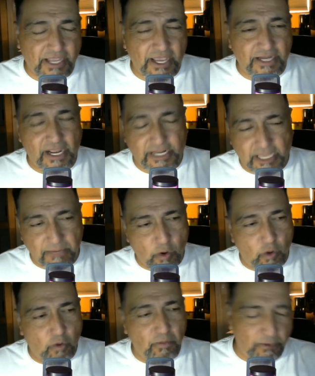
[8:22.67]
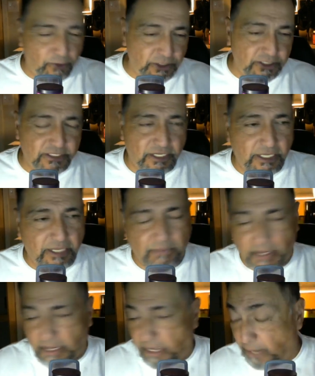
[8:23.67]
I came home. I went to sleep.
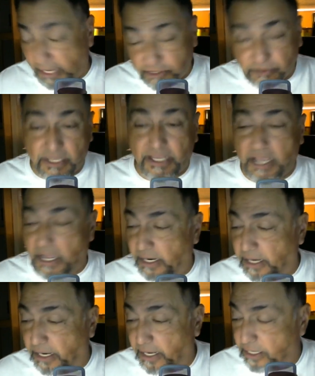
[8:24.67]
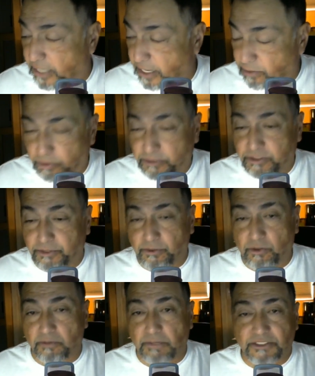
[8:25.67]
I had a lot of work to do
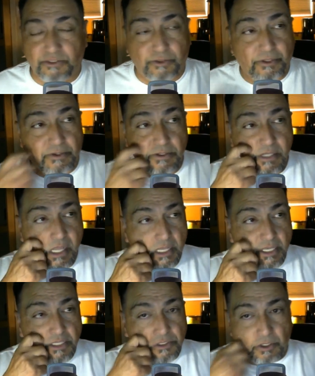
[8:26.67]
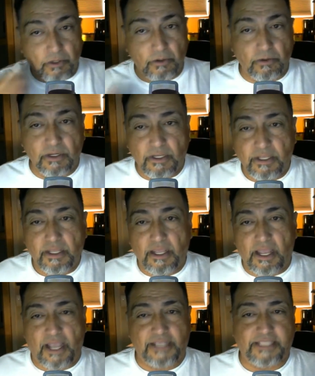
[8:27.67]
on my studio, so
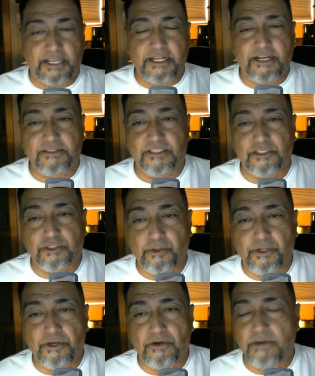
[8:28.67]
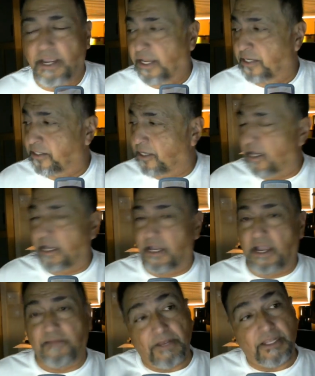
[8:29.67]
I stayed here at the studio and
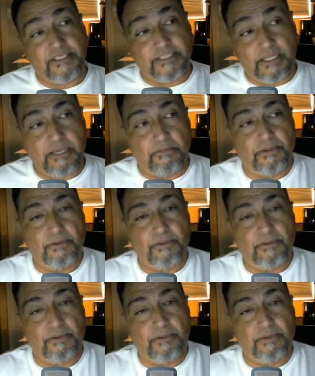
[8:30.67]
I fell asleep.